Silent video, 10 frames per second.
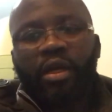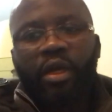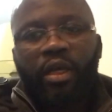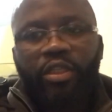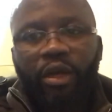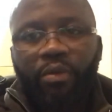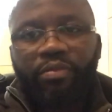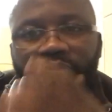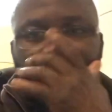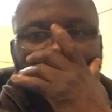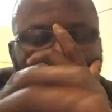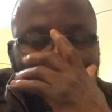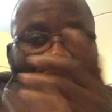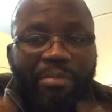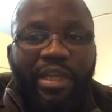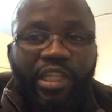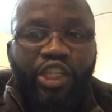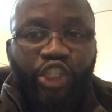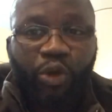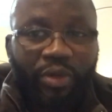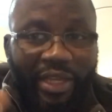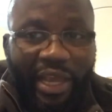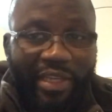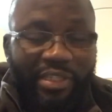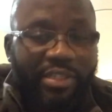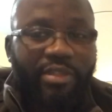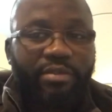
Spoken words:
So, what it means in short is,